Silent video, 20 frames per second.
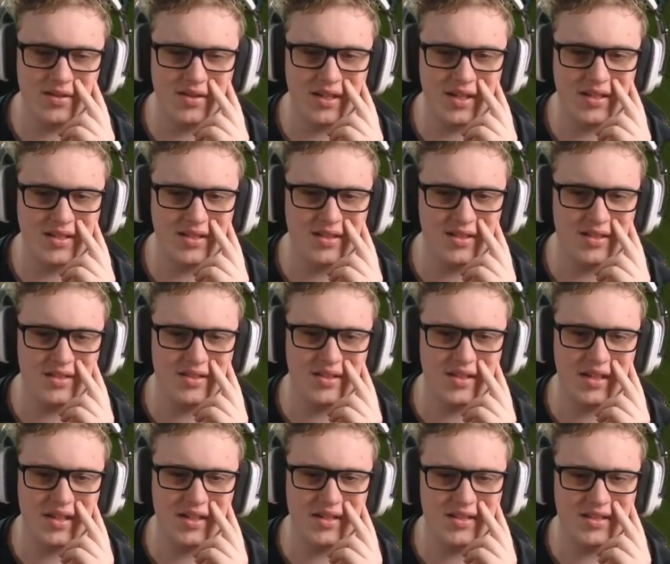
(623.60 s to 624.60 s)
he's a
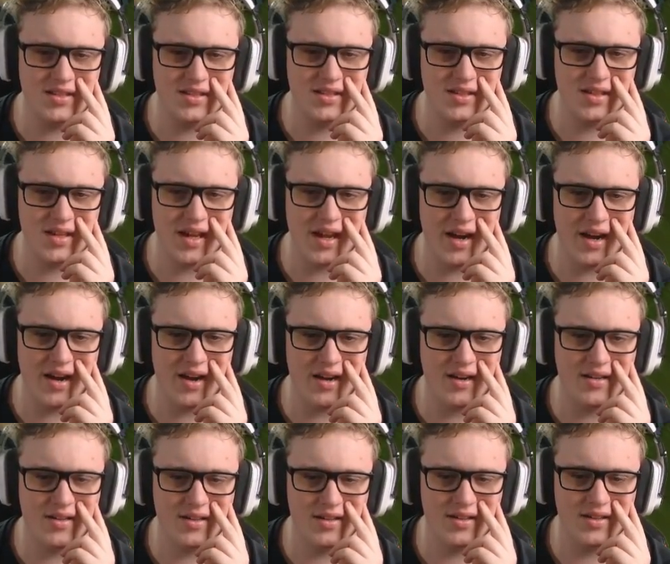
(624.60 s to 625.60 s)
decent
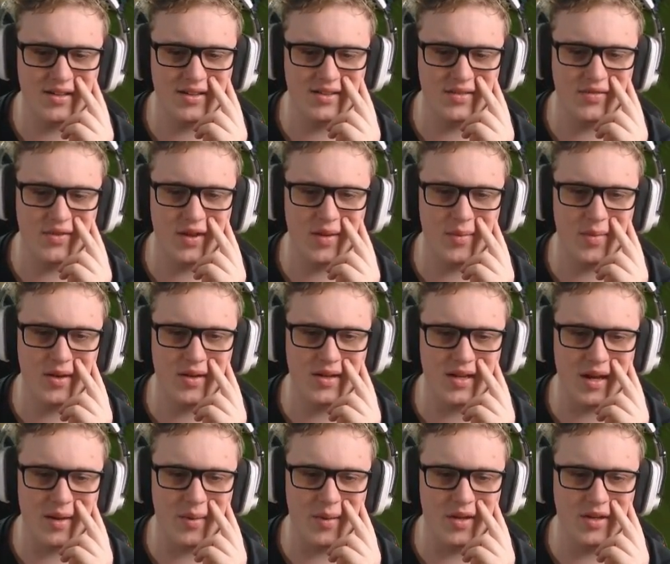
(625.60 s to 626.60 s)
character and does a fair bit of
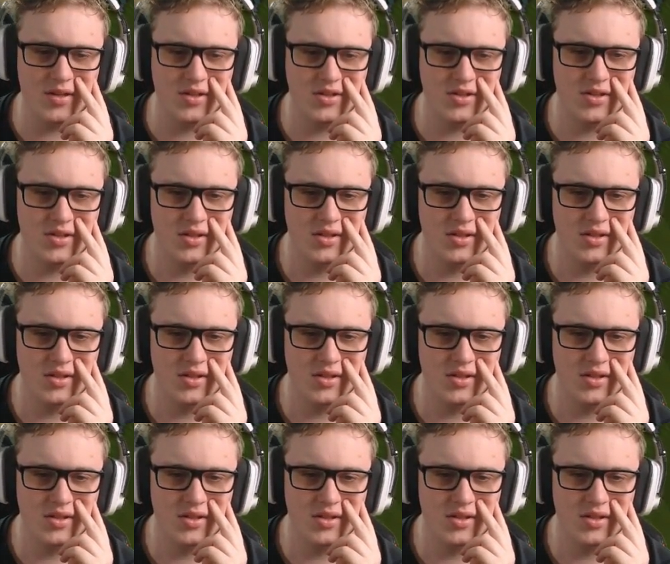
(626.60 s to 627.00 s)
damage,